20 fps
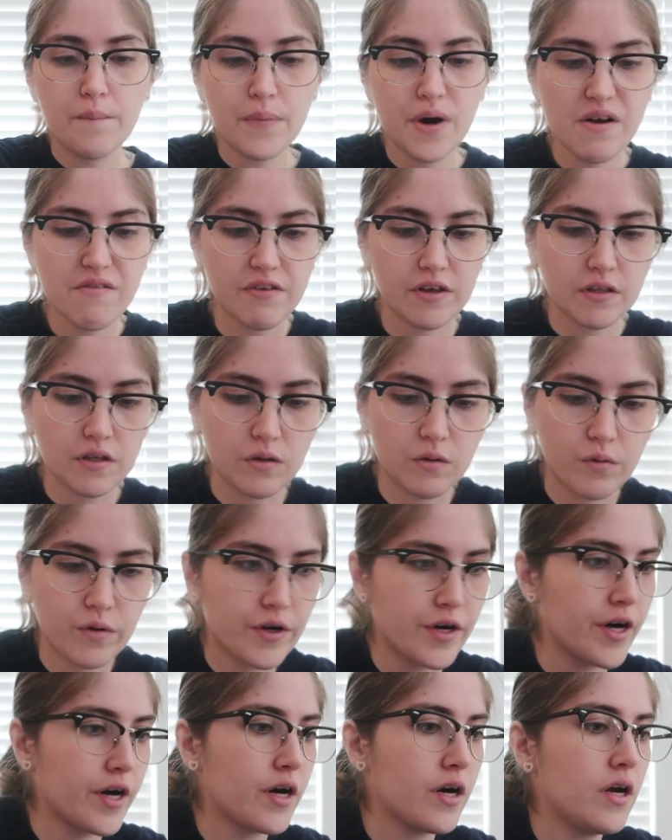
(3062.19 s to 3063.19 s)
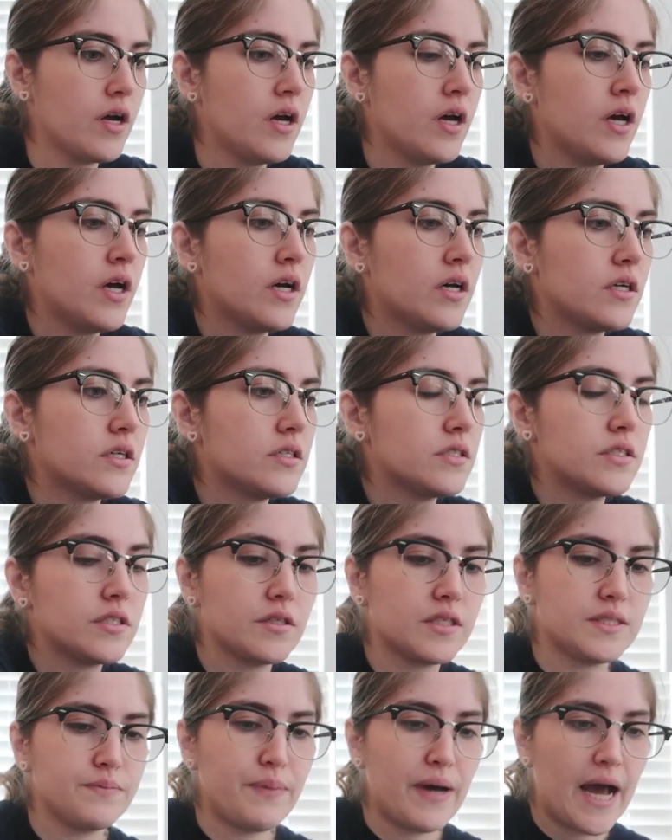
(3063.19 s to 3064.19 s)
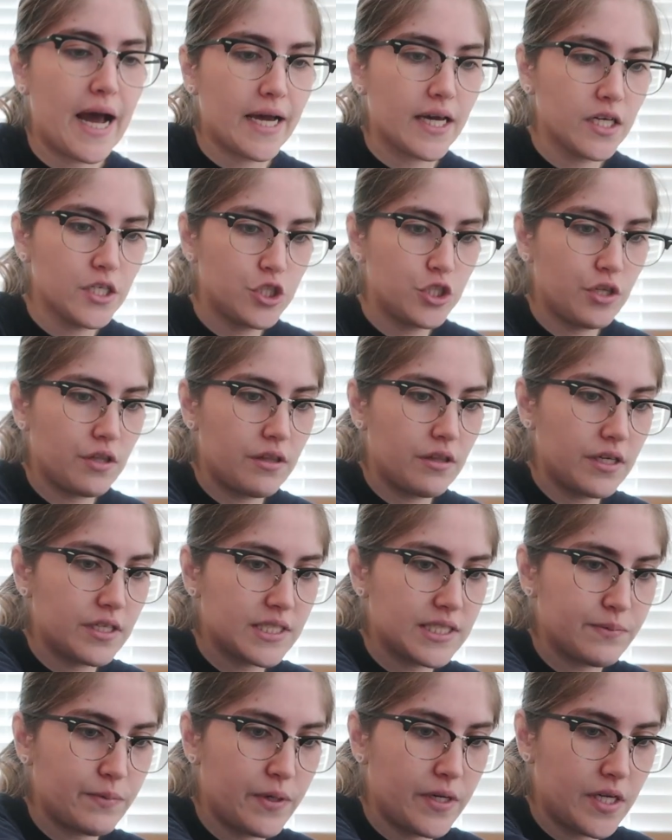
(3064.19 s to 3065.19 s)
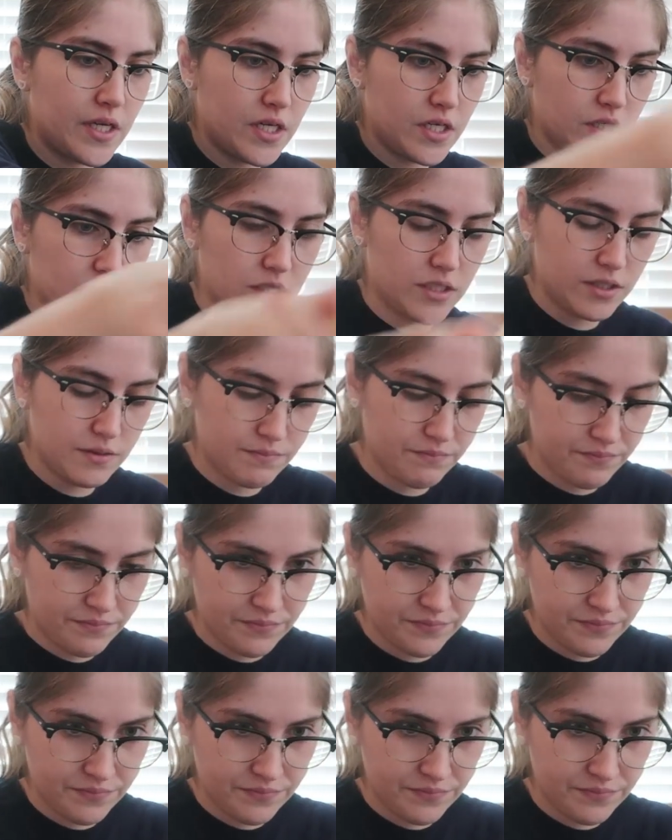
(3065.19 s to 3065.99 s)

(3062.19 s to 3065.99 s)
Perfect little order. So let's package this one up.